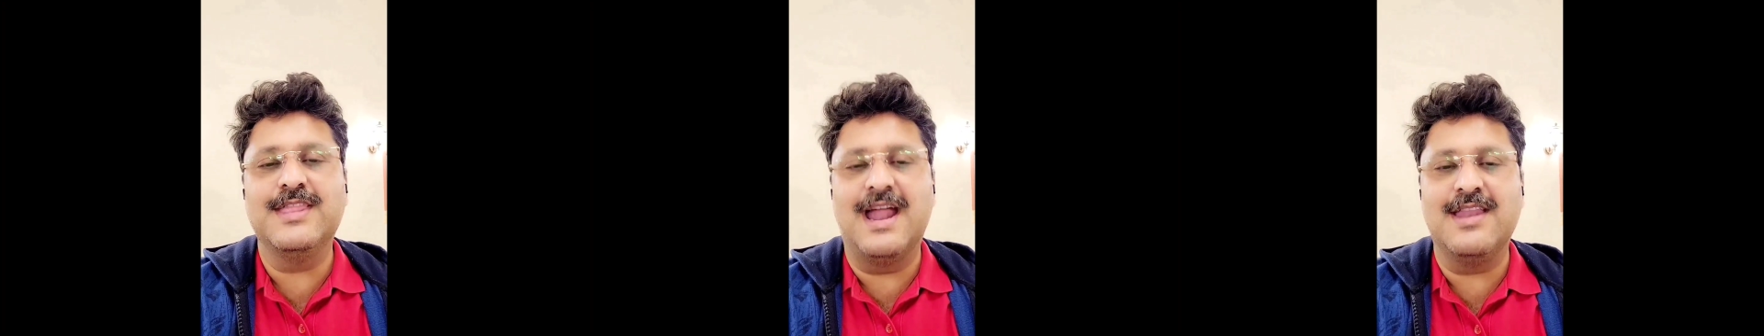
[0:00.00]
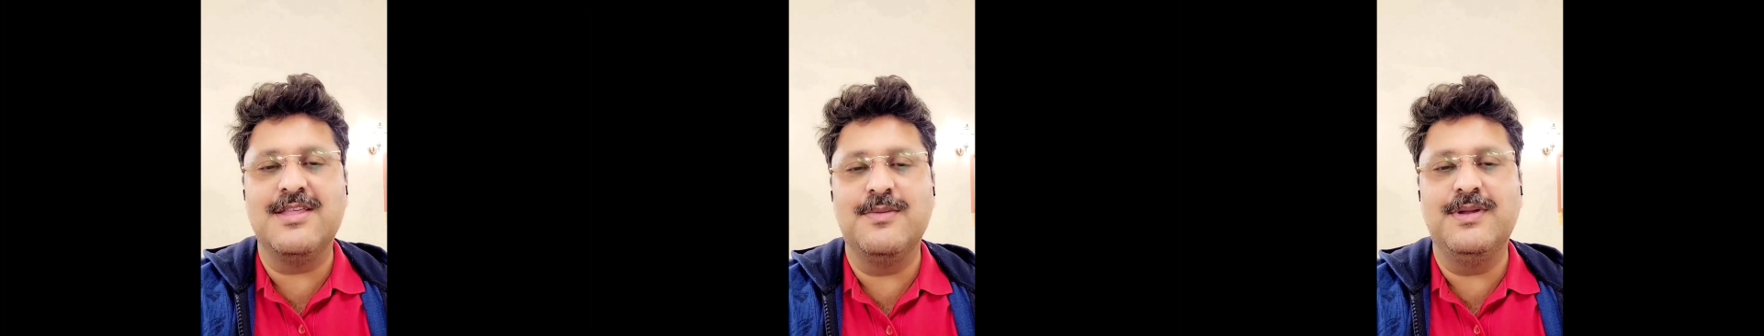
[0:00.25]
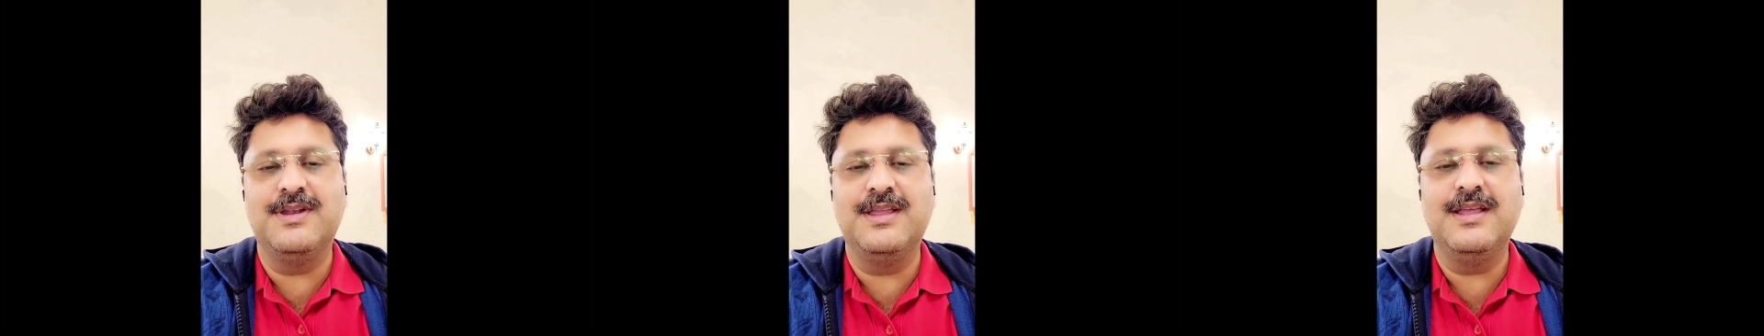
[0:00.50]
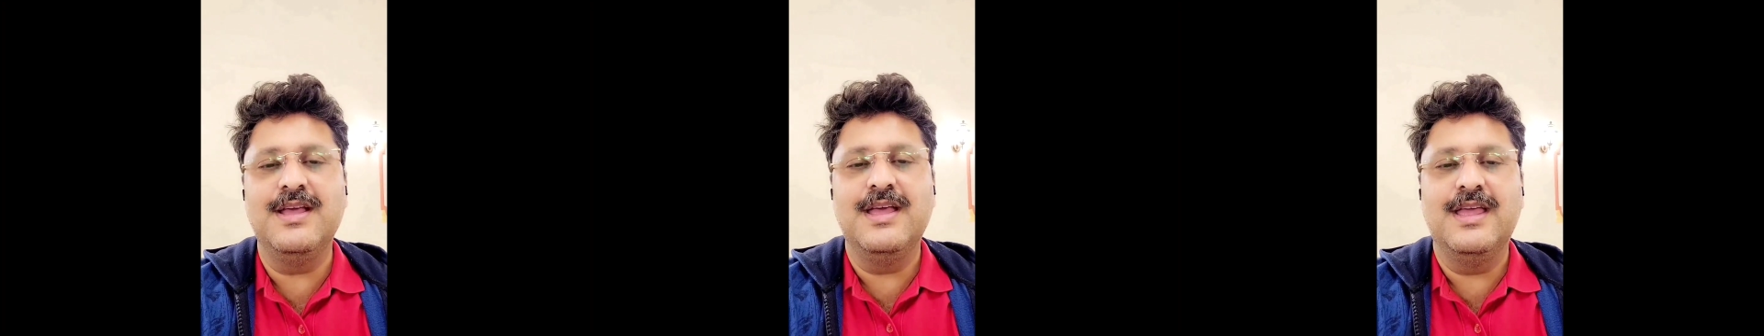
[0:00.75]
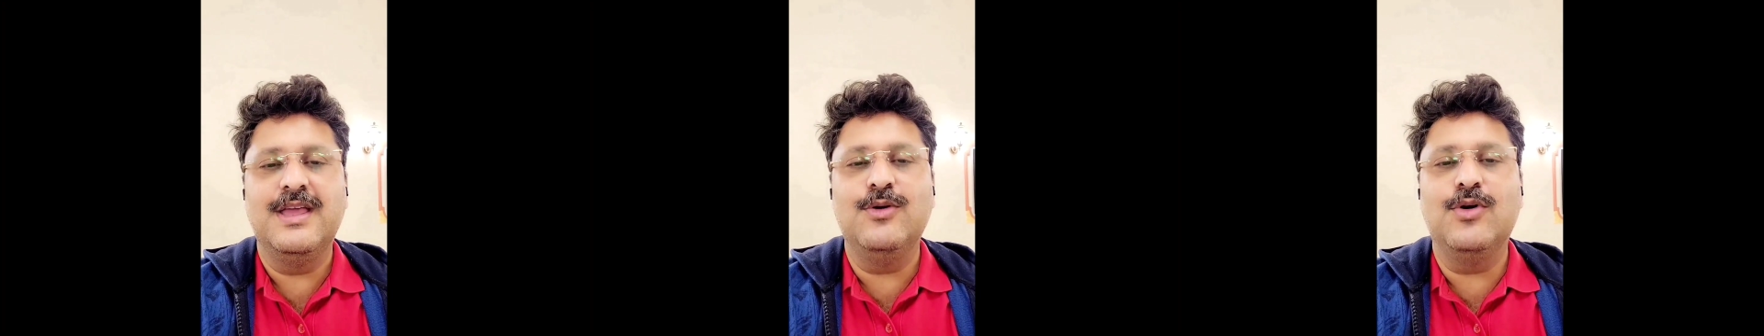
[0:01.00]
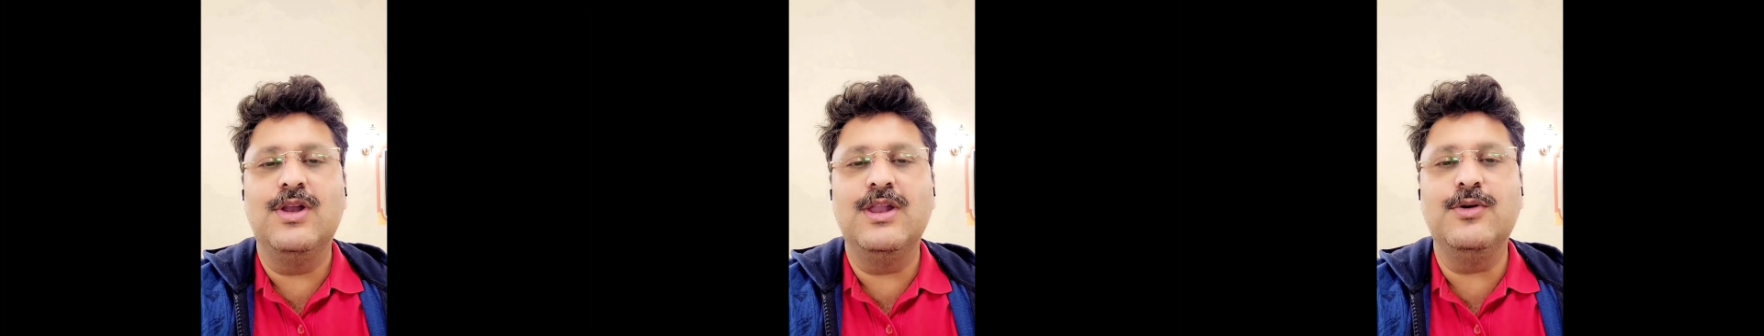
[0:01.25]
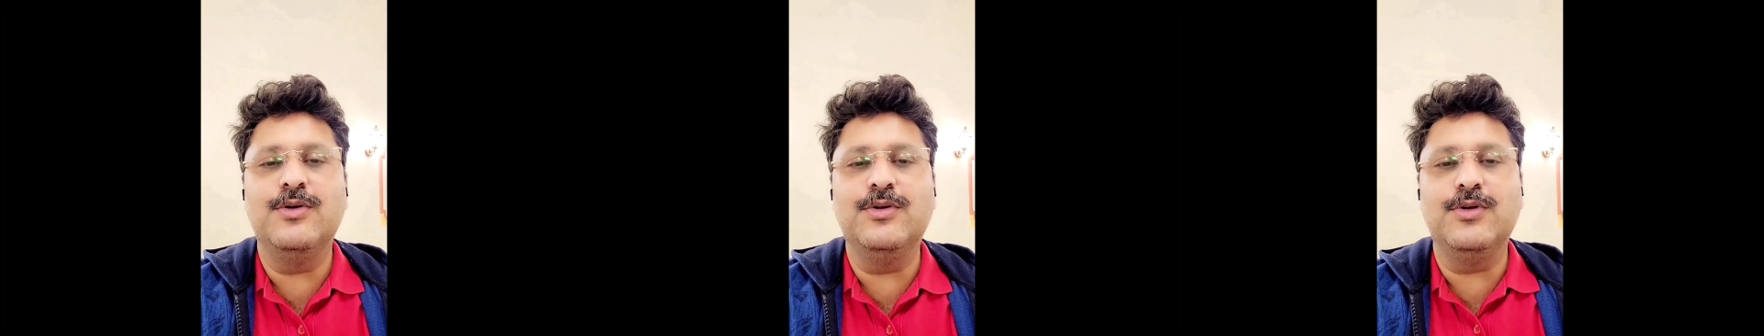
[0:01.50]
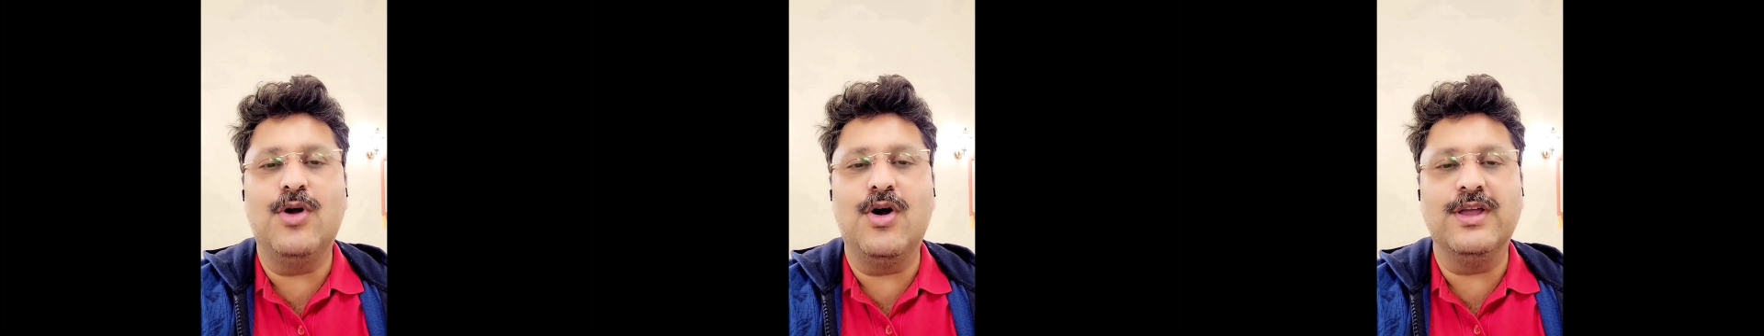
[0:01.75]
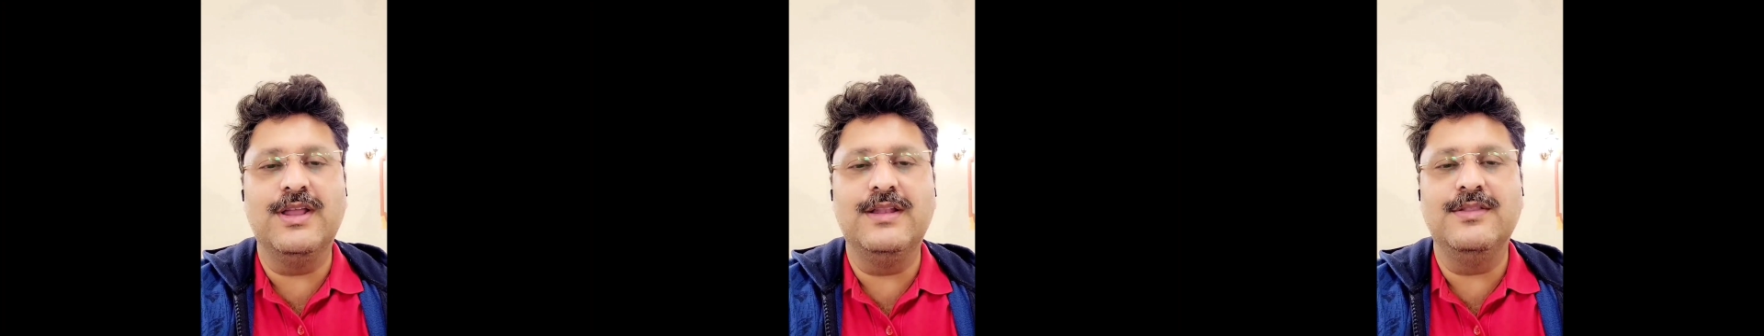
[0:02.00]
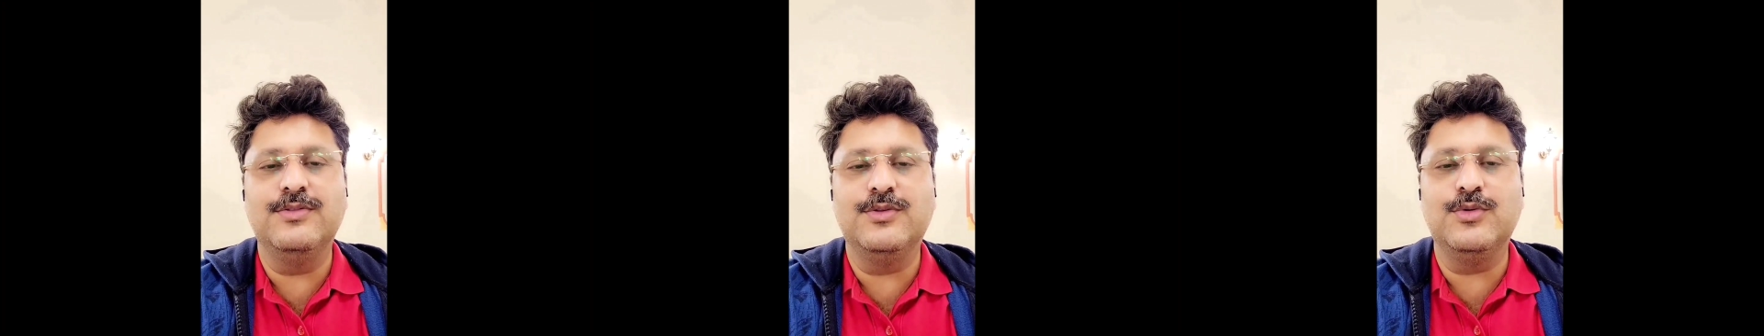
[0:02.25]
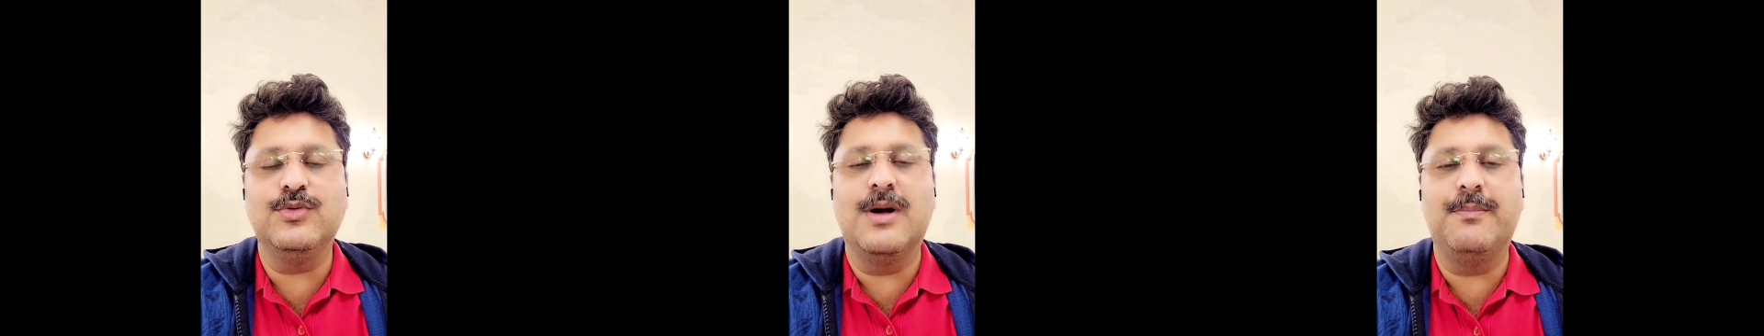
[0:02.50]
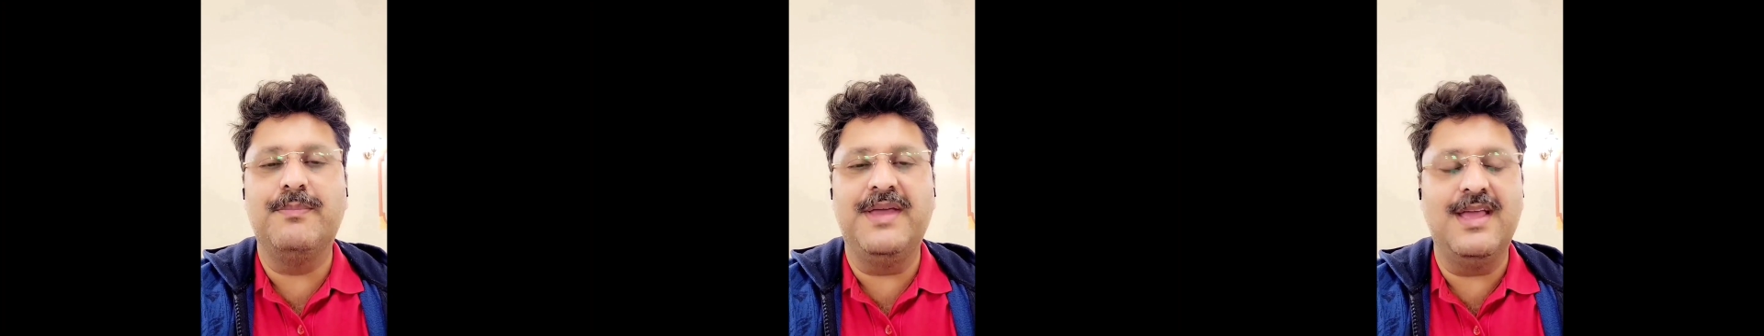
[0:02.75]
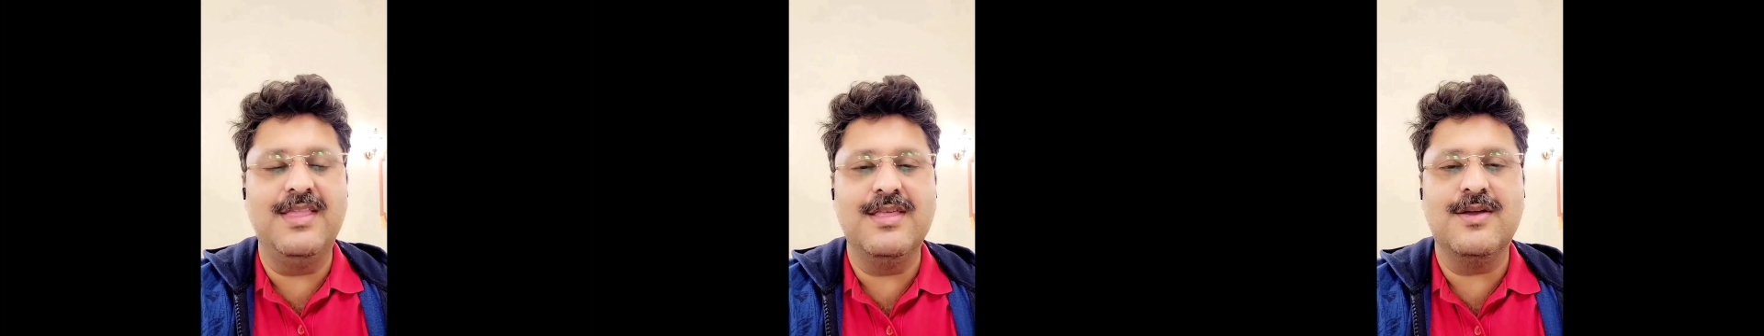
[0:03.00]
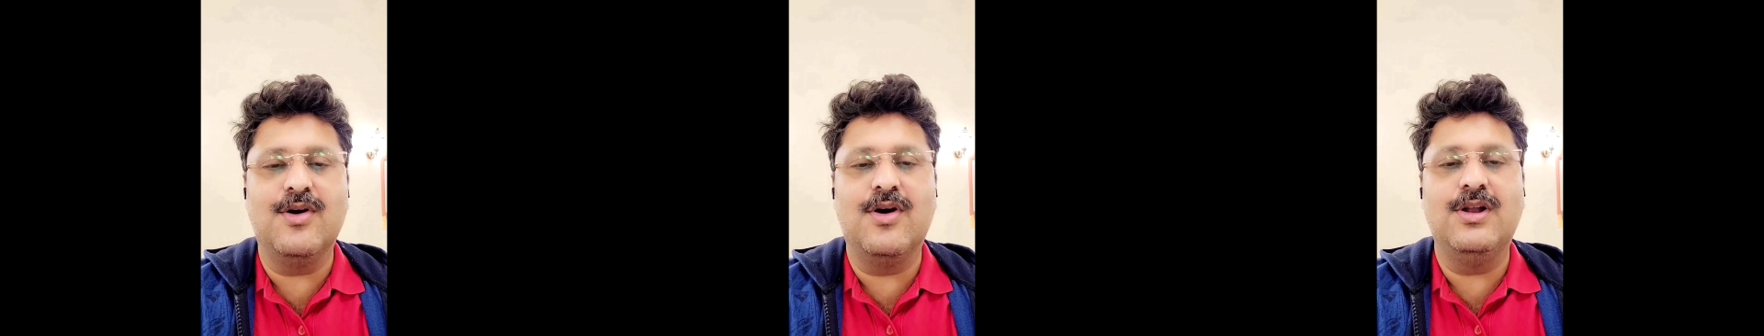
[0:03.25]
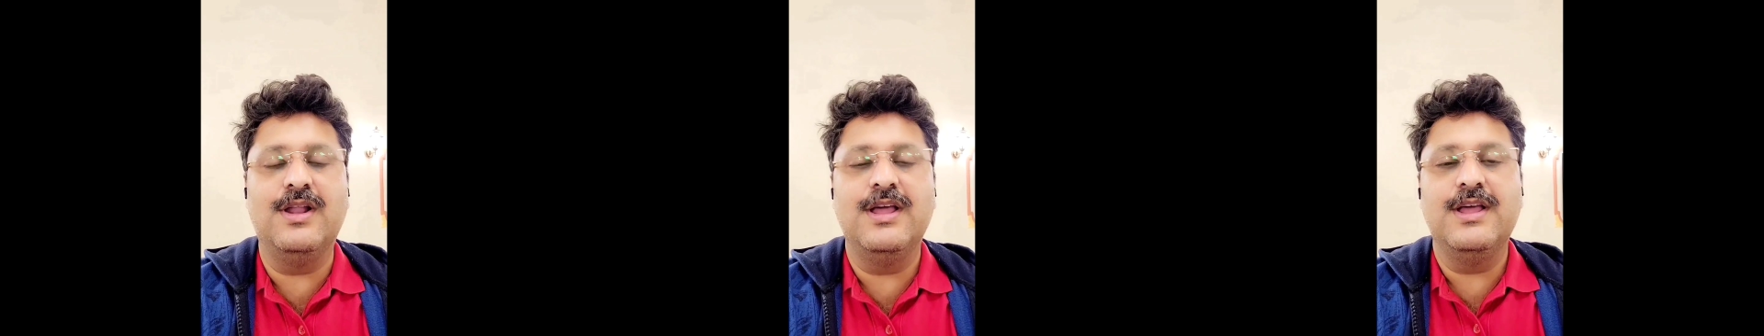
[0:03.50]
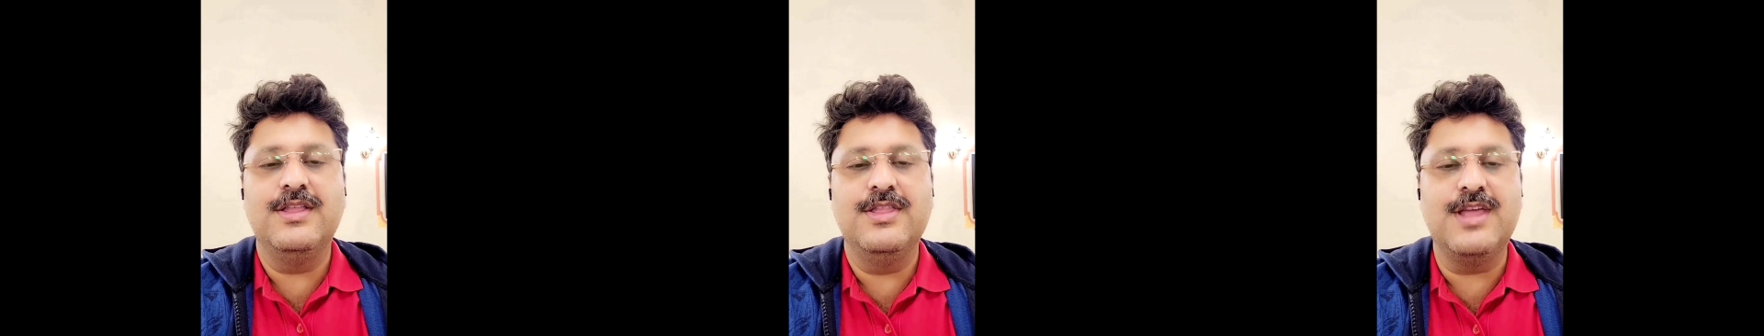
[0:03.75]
the ChatGPT, you're only going to log in through a page called